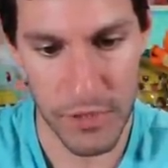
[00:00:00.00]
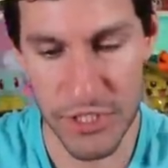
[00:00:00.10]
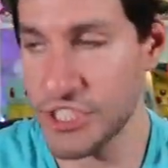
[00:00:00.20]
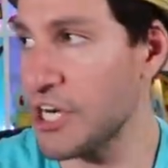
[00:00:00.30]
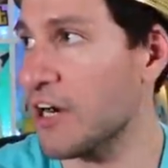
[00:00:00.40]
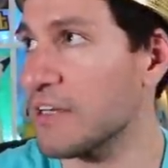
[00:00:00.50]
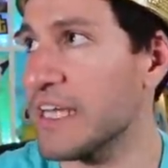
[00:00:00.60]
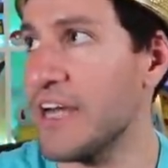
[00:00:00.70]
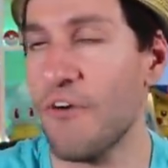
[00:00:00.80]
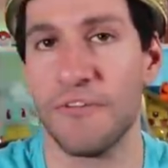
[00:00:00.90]

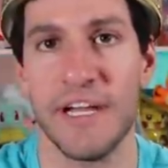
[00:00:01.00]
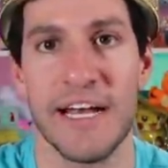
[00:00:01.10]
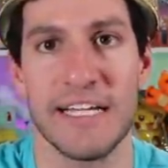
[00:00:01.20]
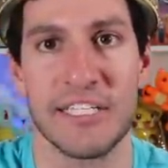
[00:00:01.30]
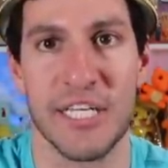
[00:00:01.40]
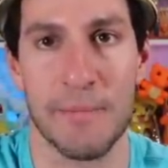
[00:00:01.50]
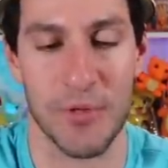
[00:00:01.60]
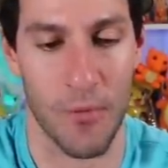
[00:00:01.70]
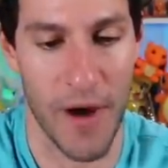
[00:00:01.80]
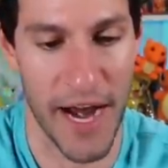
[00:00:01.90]
Starly, hopefully I didn't skip
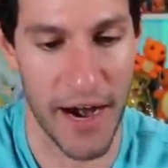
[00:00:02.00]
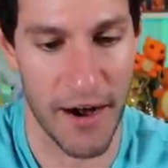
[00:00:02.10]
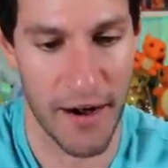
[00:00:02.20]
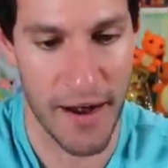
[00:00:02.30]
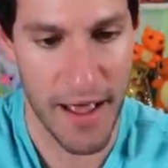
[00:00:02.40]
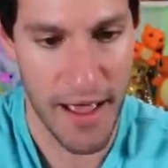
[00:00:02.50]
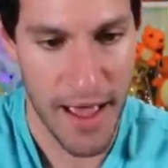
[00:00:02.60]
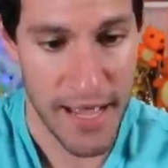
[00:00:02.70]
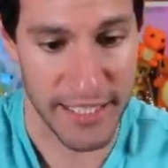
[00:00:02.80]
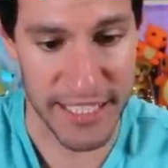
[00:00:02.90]
the rare.
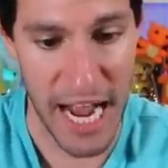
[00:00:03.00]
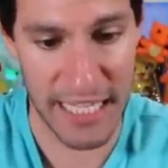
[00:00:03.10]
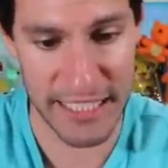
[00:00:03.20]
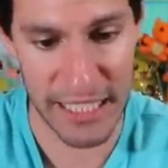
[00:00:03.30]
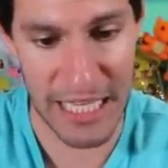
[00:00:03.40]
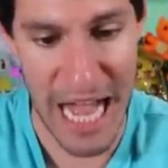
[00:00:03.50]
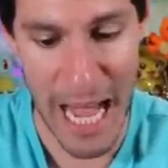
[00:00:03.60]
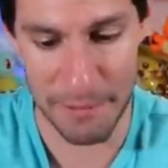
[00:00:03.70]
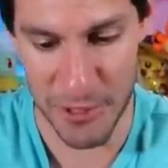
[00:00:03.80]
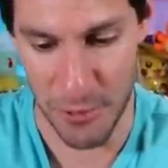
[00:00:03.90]

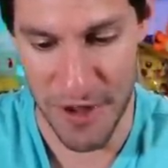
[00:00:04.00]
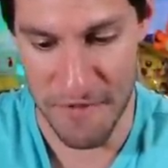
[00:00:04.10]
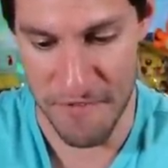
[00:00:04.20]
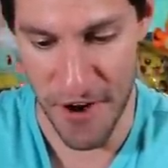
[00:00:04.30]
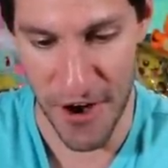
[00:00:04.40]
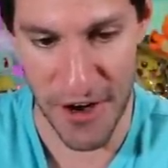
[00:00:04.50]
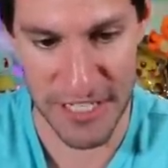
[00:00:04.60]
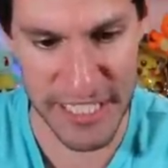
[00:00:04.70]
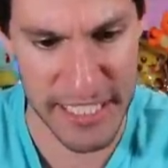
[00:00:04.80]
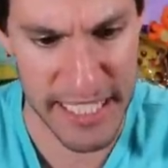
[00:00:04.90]
Dusclops
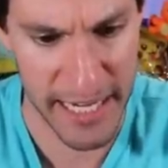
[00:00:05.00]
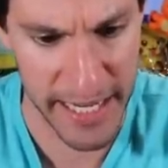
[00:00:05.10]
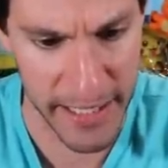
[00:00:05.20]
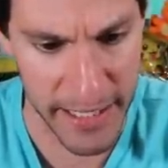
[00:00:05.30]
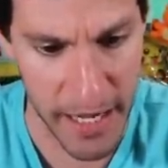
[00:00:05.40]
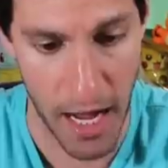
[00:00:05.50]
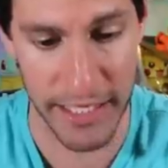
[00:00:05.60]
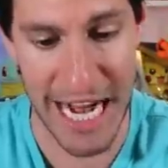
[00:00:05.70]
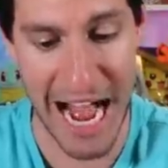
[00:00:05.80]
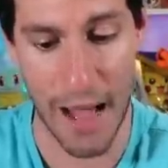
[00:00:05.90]
reverse. Is that a
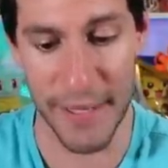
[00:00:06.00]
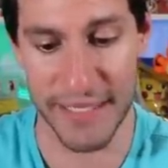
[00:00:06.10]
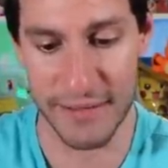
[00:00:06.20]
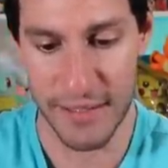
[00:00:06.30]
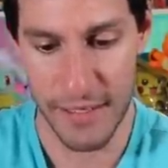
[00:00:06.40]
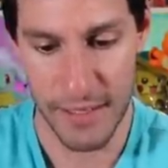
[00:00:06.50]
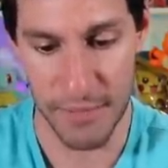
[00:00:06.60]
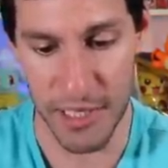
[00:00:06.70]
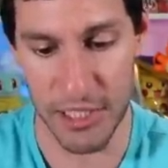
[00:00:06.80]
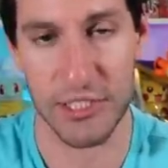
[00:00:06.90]
uncommon?
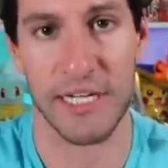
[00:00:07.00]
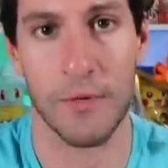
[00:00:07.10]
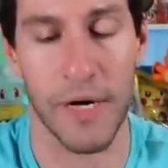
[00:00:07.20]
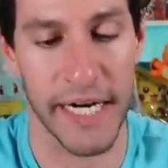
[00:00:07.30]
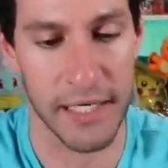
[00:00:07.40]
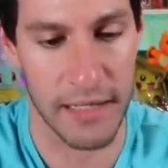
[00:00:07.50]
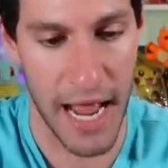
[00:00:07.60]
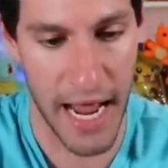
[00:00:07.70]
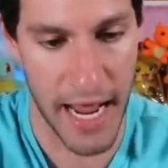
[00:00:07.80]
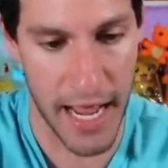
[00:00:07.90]
But looks like a rare.
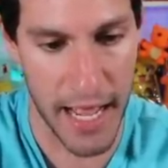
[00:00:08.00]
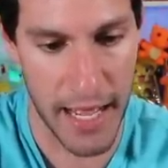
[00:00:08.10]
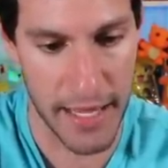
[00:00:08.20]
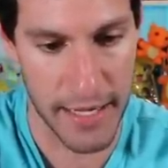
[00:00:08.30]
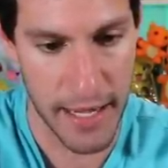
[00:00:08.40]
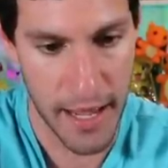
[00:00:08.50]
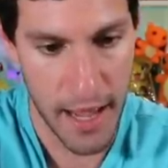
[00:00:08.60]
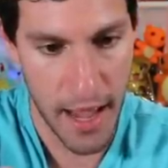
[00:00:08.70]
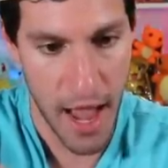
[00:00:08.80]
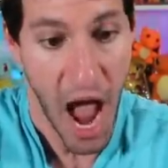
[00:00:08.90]
And
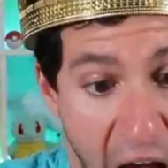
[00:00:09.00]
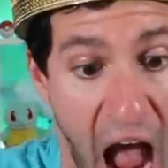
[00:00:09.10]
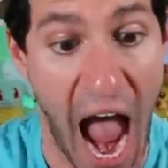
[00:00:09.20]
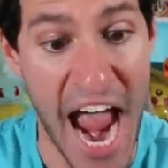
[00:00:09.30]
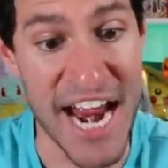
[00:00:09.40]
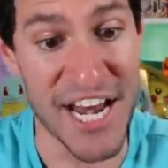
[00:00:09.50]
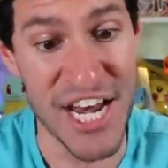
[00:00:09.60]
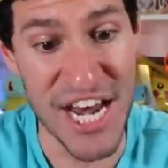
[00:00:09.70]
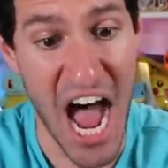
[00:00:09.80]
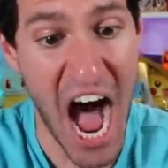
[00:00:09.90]

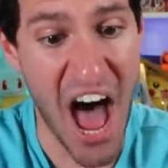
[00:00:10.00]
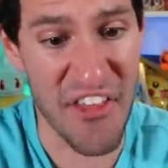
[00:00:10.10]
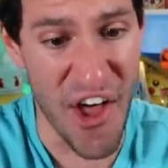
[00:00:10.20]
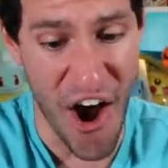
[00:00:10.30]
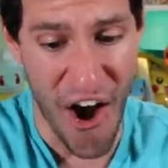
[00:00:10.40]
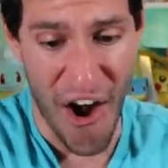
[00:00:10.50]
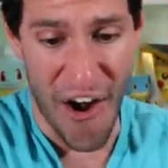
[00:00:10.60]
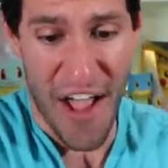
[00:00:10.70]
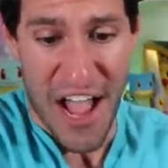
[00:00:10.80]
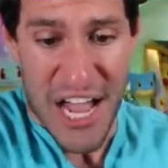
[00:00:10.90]
another